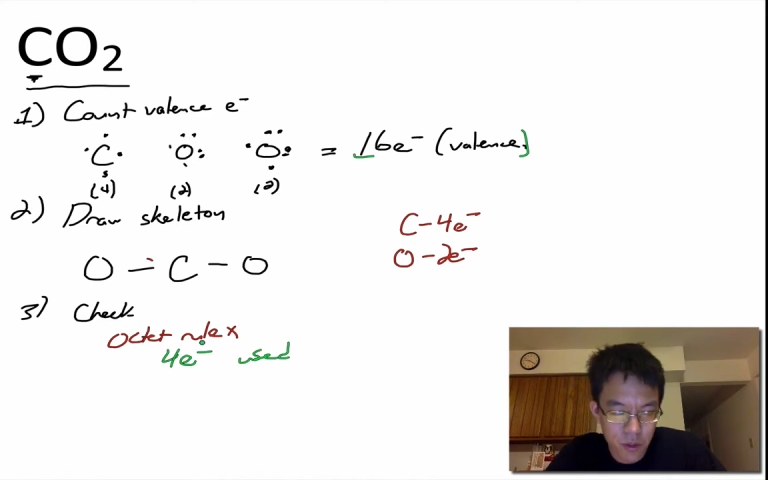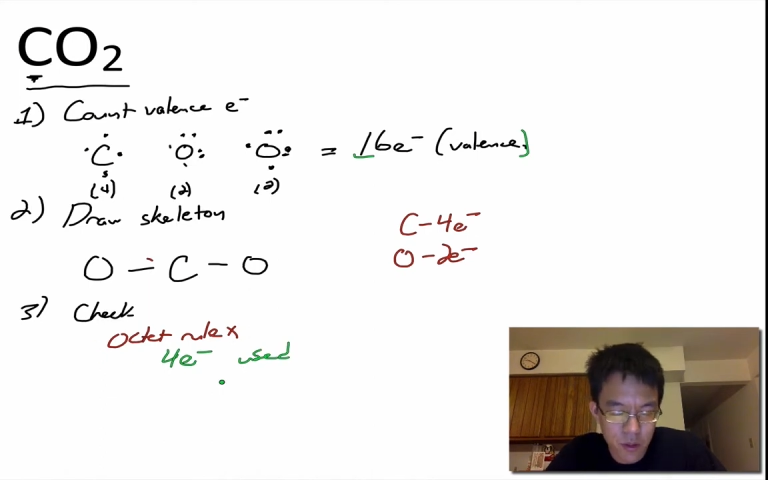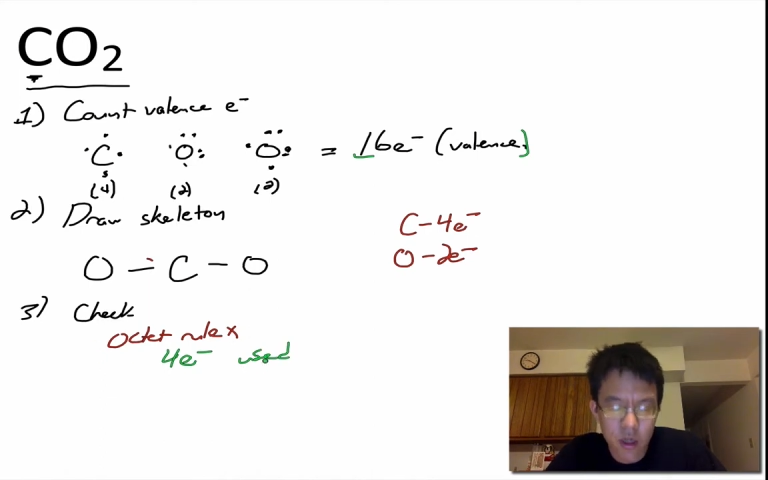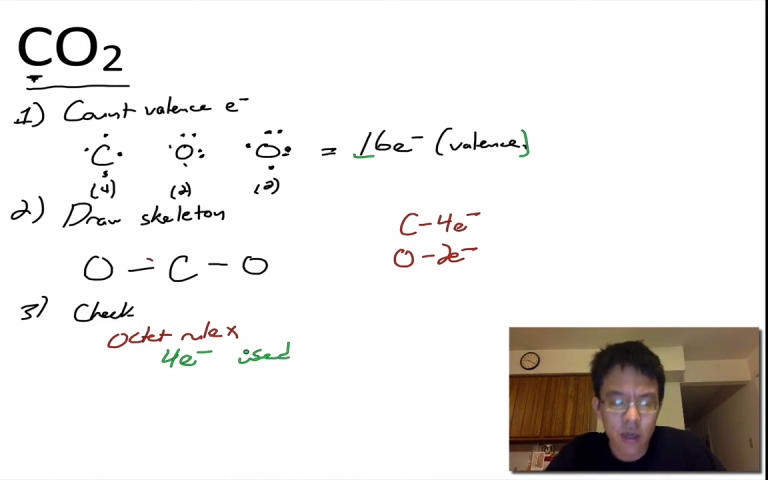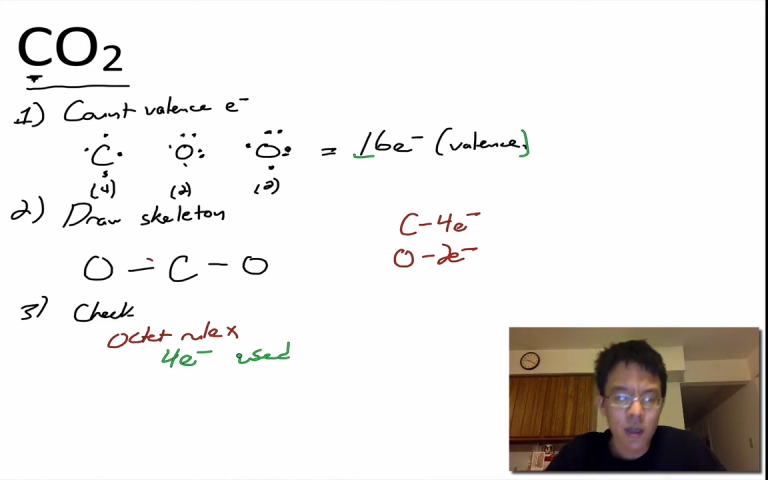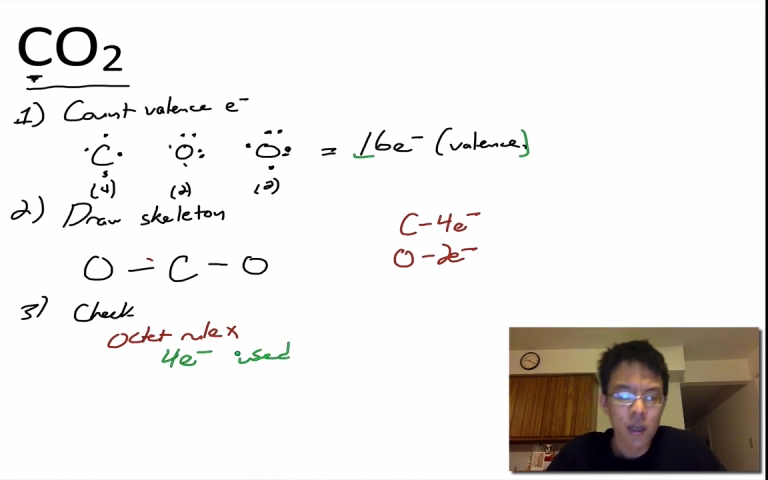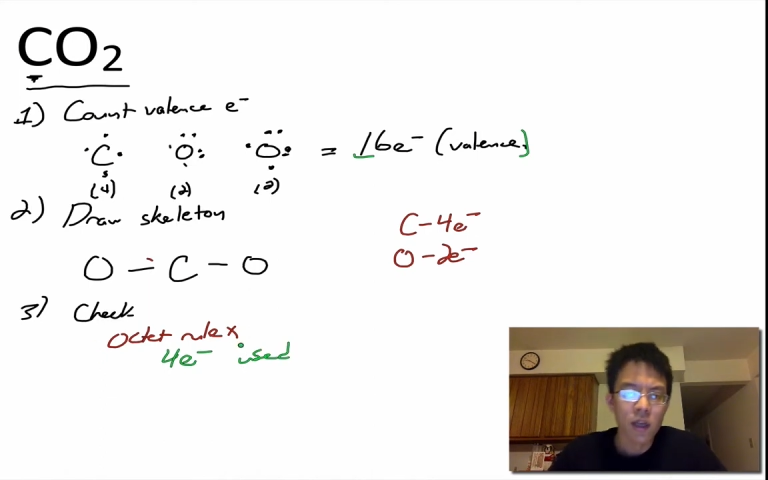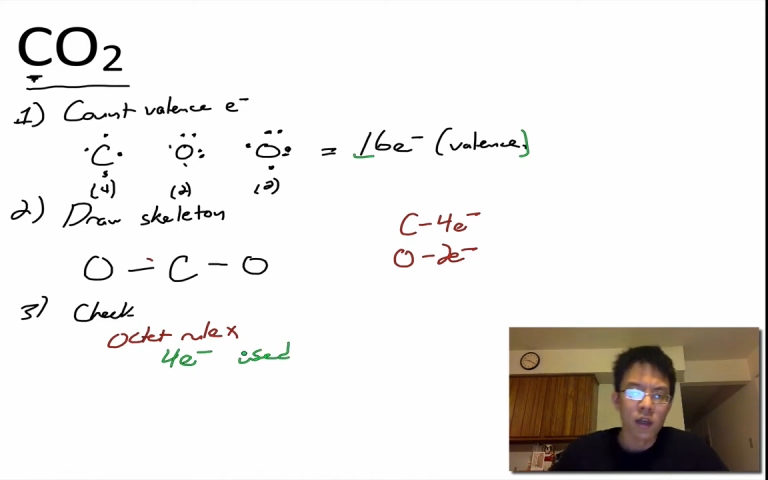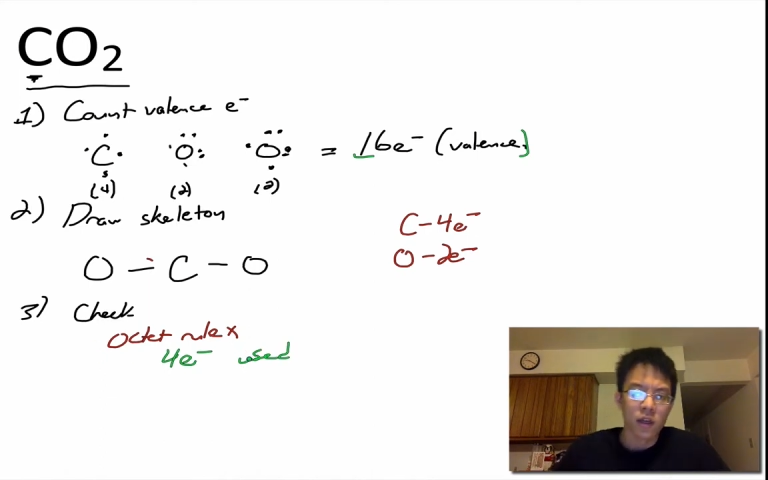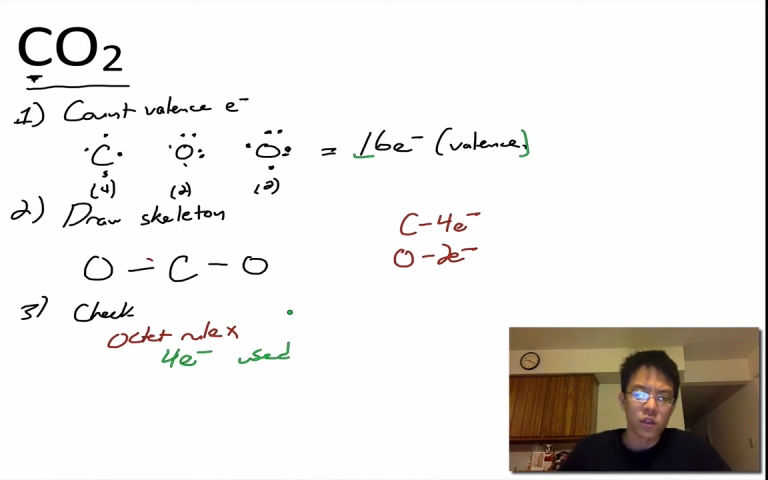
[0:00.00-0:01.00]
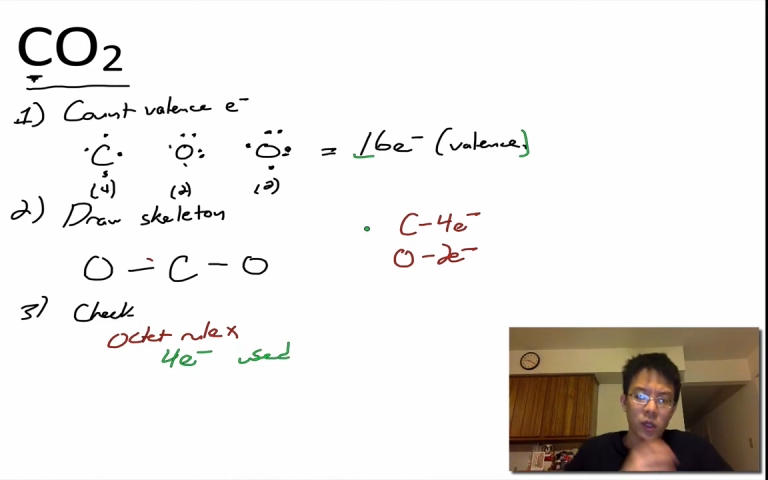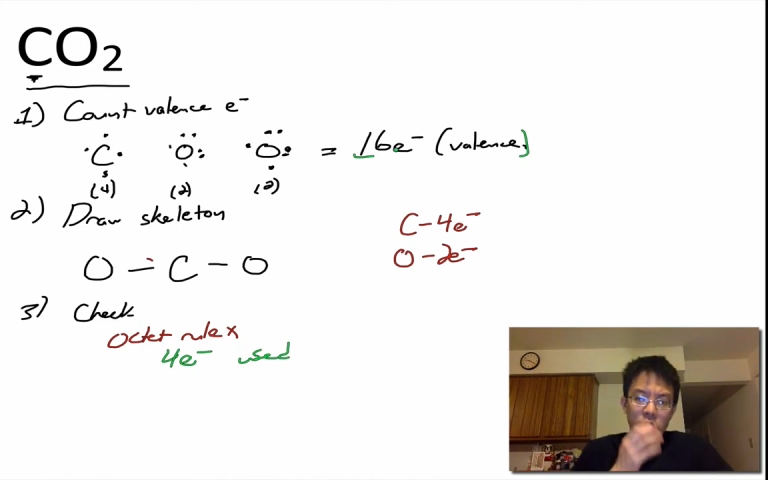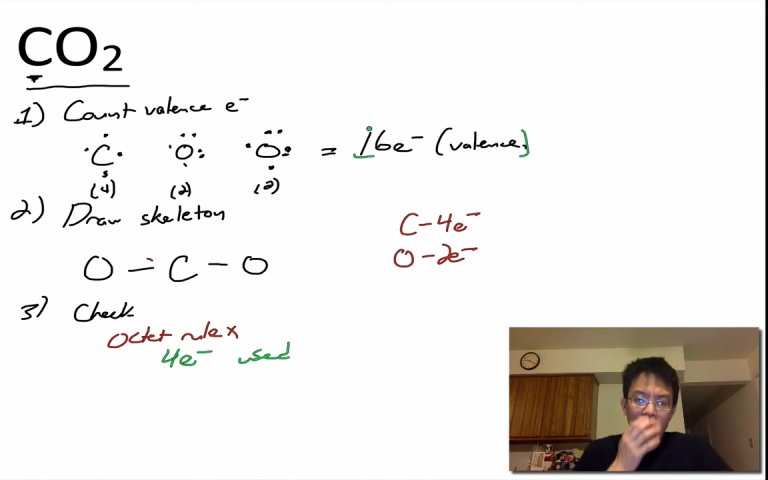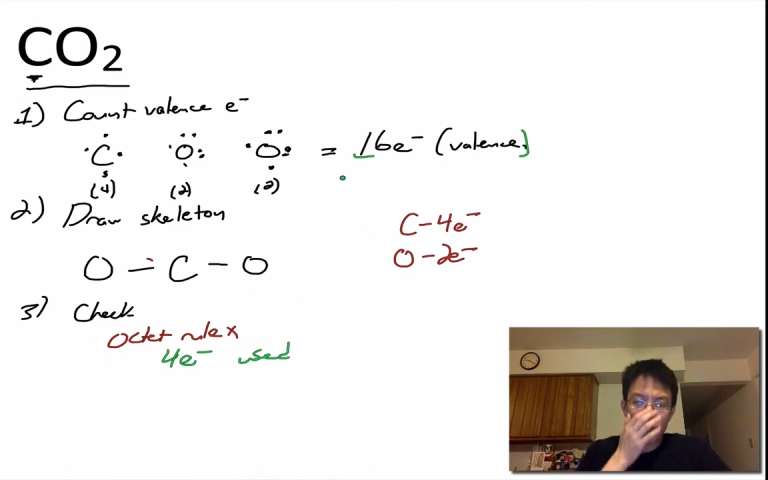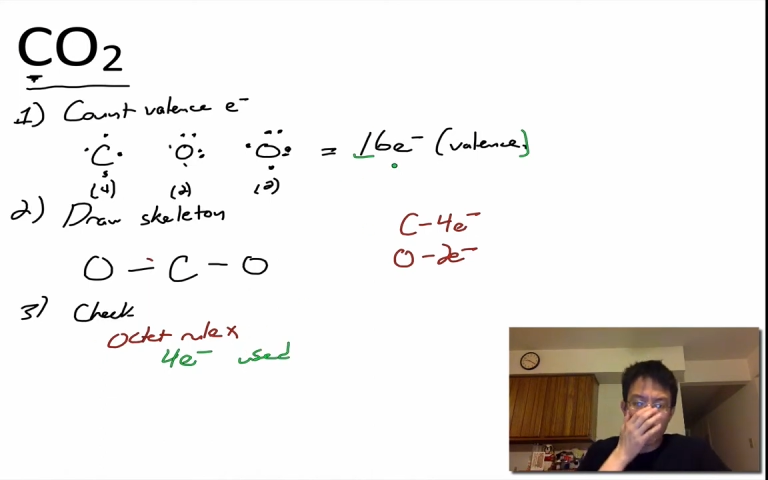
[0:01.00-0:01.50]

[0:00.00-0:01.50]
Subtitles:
All right, so I know I've